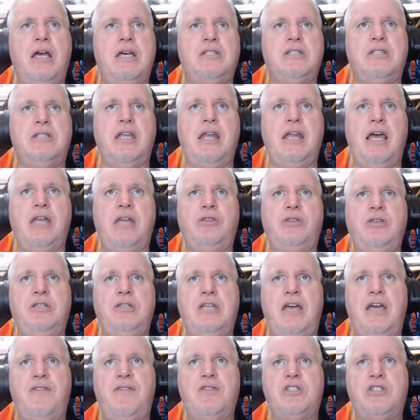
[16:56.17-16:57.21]
said Anthony
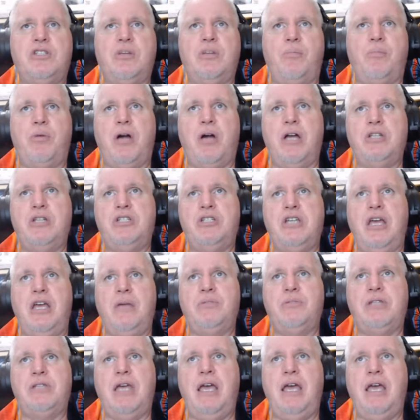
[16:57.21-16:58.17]
Davis, LeBron James,